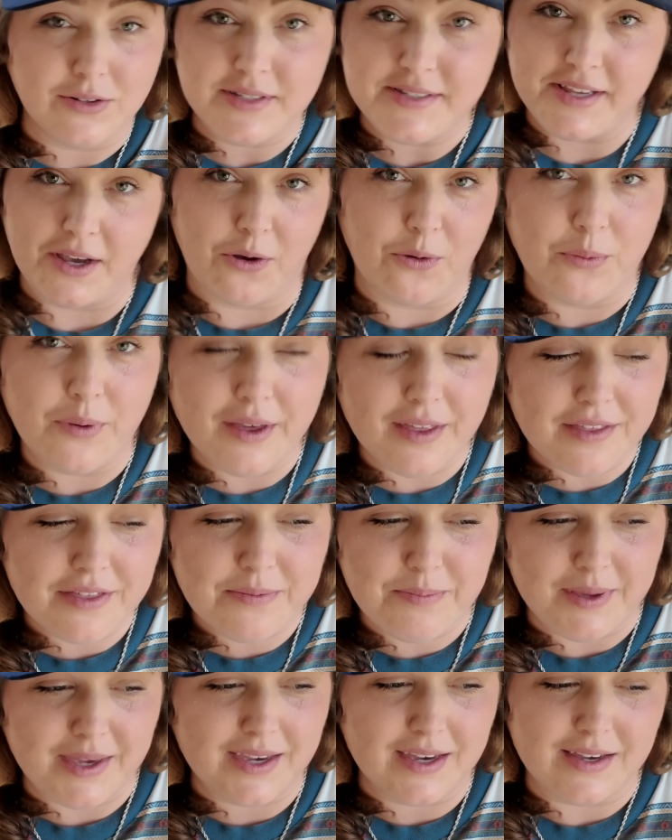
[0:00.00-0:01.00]
dealt
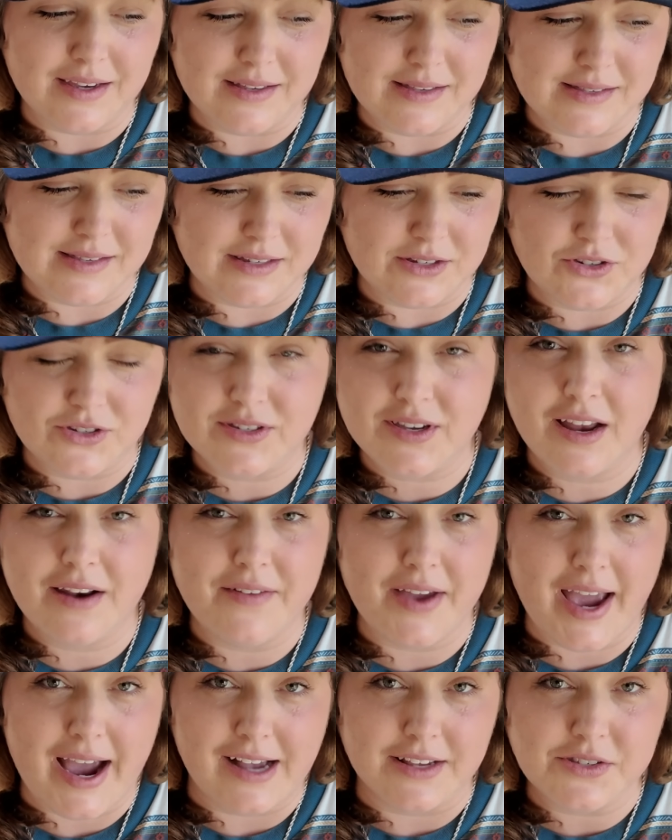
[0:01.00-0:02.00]
with, because it's just kind
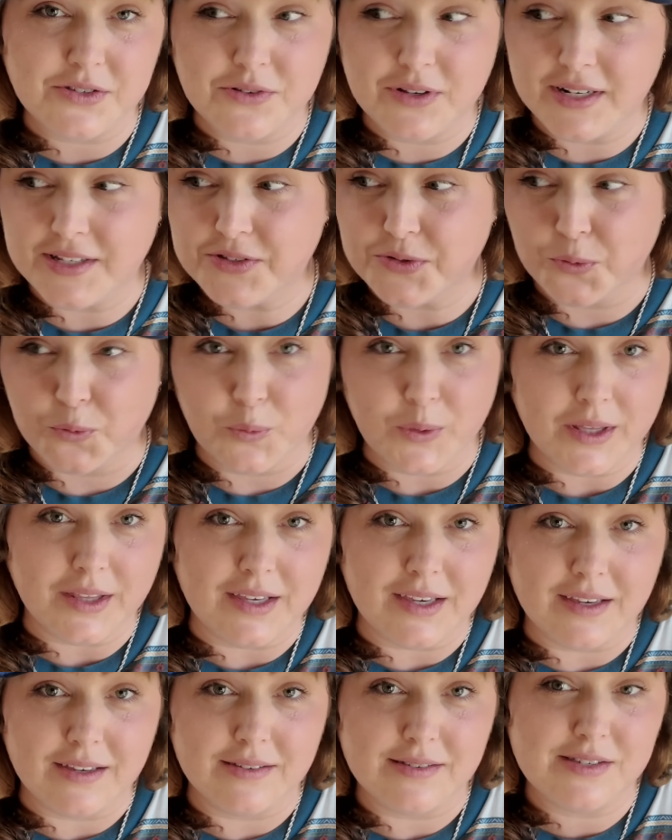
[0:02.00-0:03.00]
of a hassle and it's a
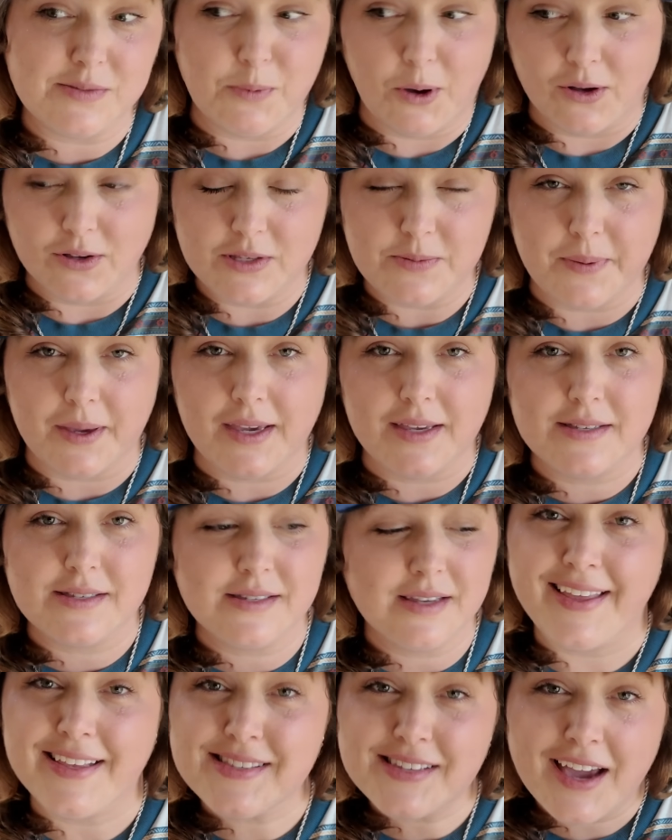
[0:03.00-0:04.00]
really small
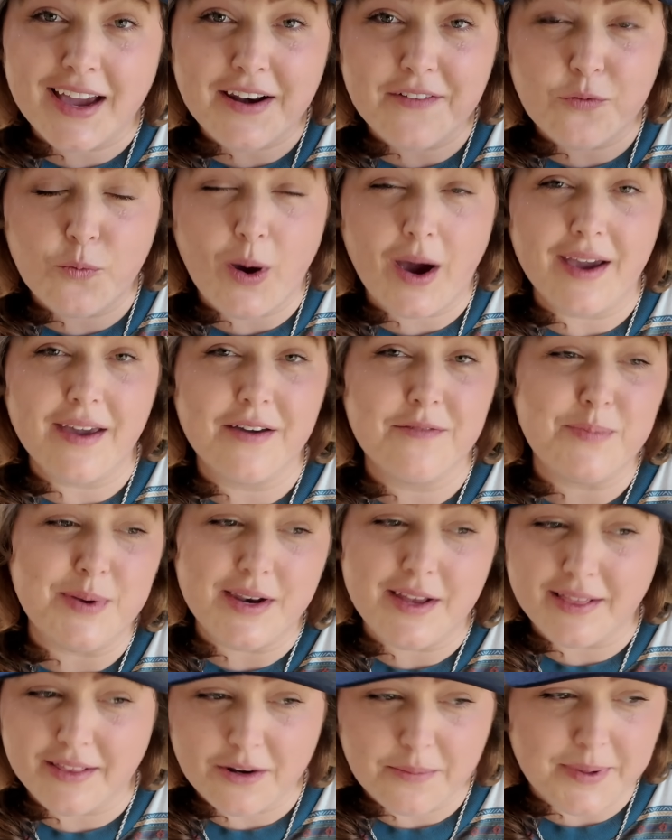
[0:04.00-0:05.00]
space. That's kind of why I've
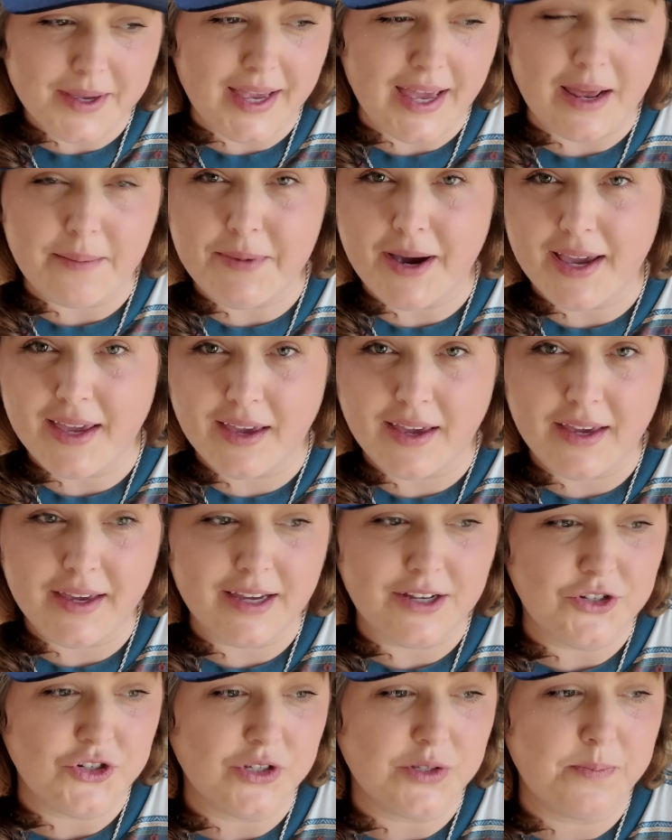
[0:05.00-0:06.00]
been a little bit MIA
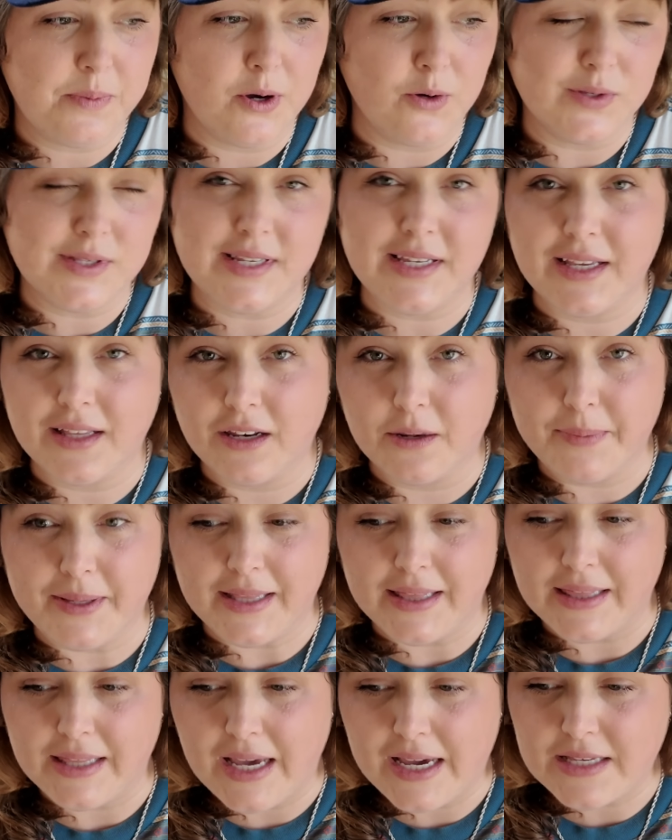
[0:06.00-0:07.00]
and just posting a little
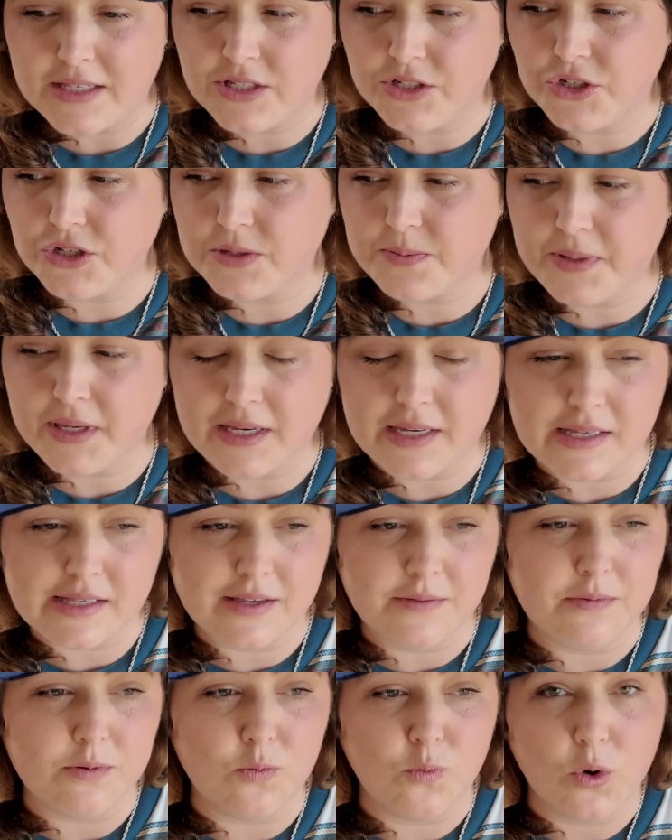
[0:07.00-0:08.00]
bit less, just because
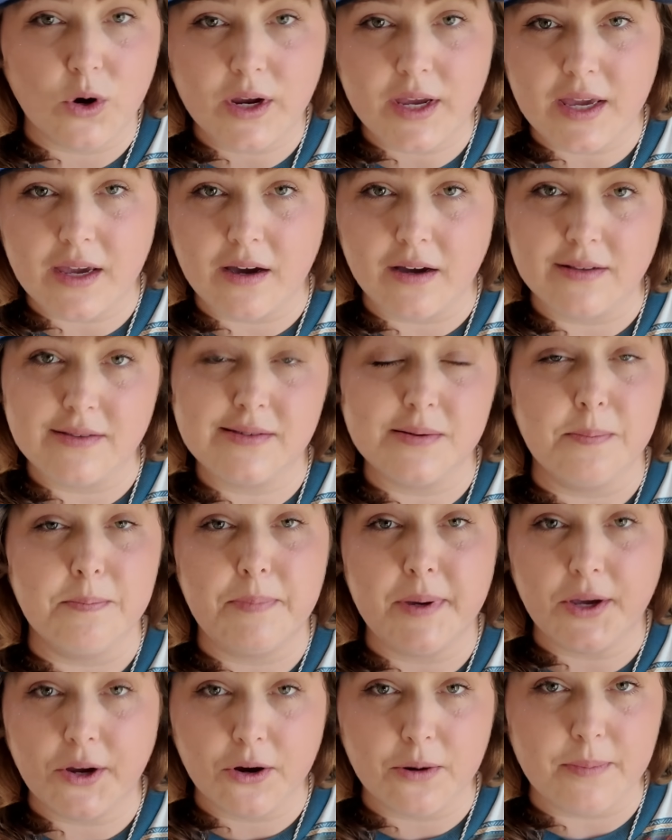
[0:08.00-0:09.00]
I've been working on some
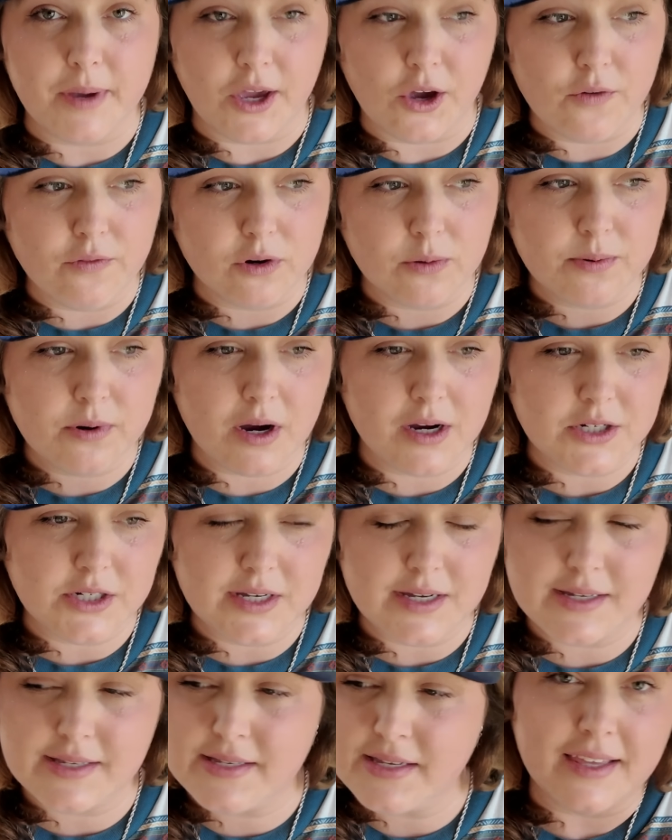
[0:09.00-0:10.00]
bigger makeover
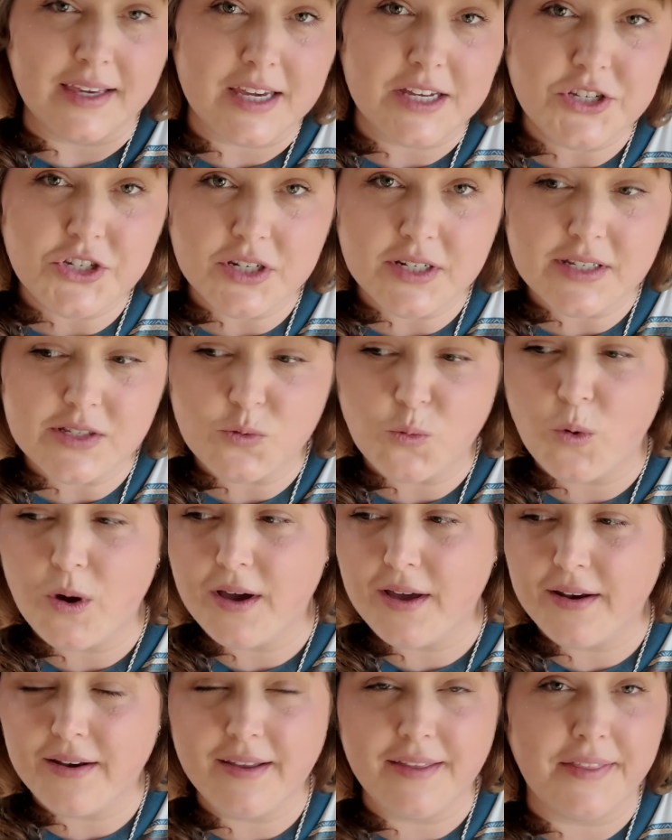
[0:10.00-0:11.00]
projects. The kitchen is
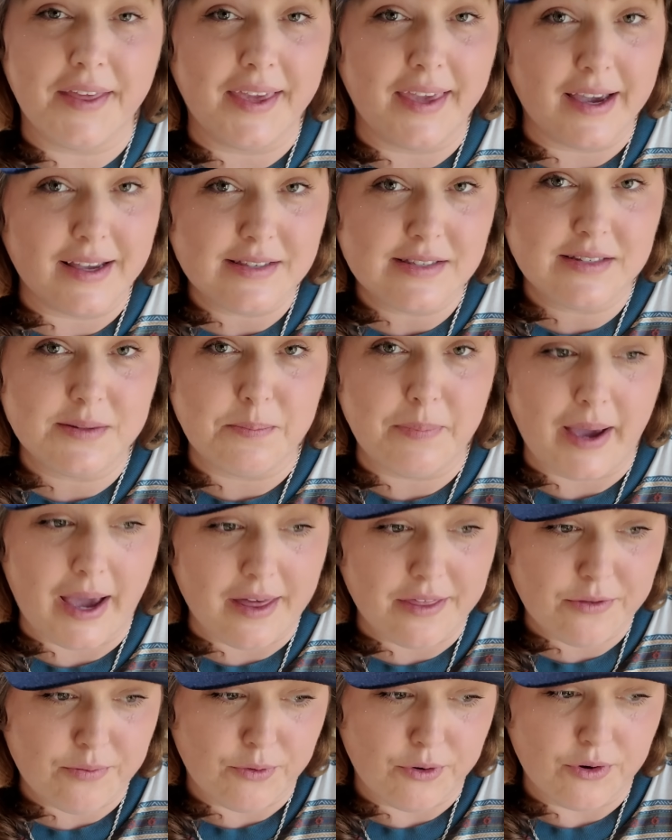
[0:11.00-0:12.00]
one, the guest
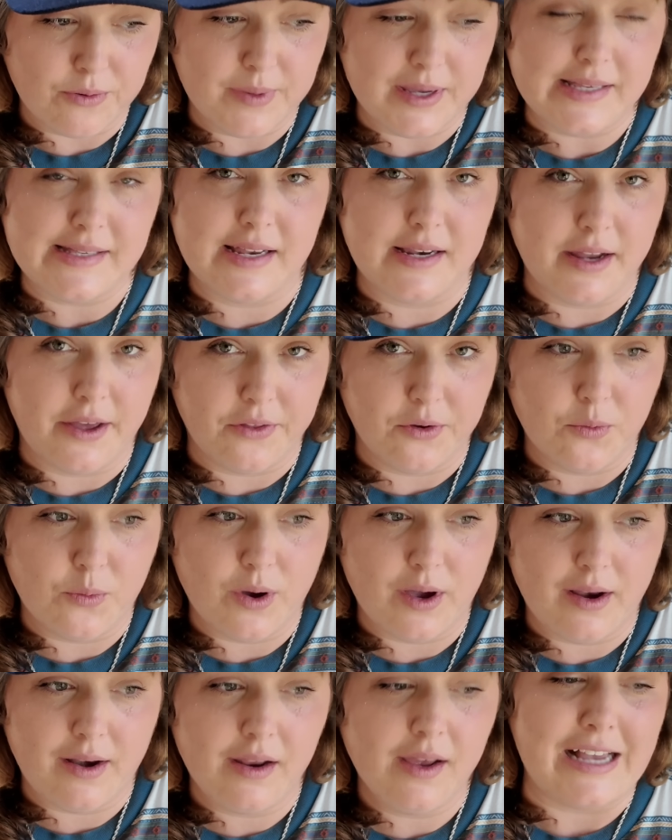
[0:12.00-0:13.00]
bathroom is another
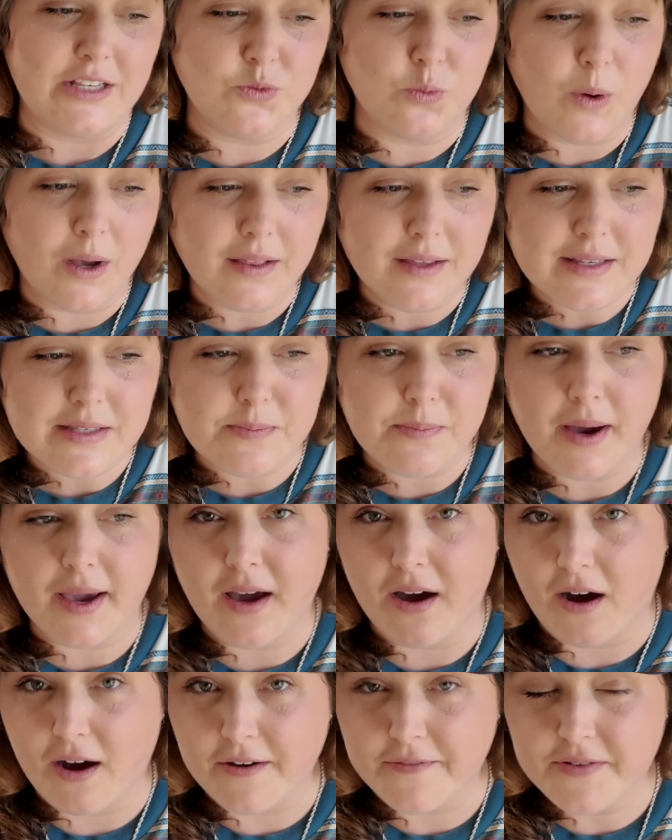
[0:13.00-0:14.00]
one, as well as
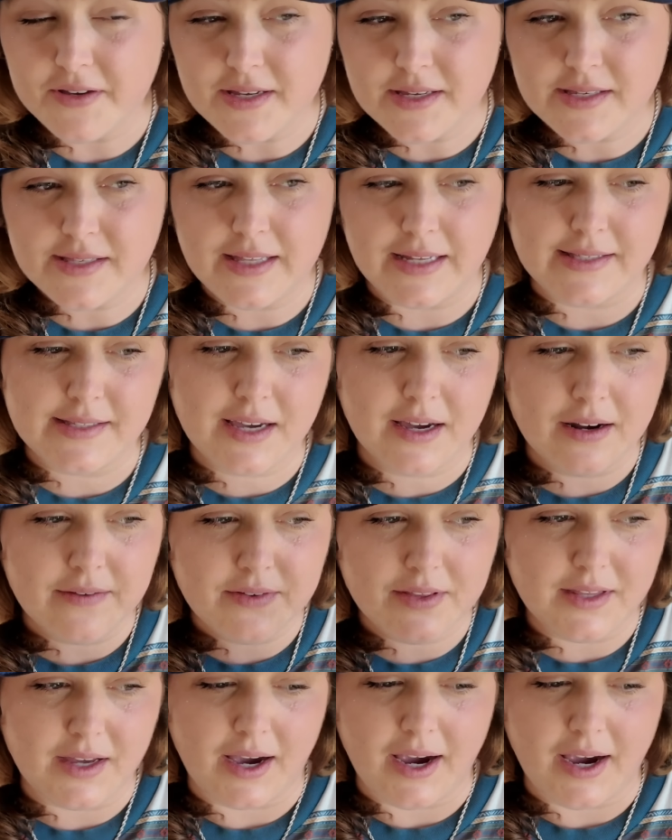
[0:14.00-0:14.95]
my office. That's kind of in the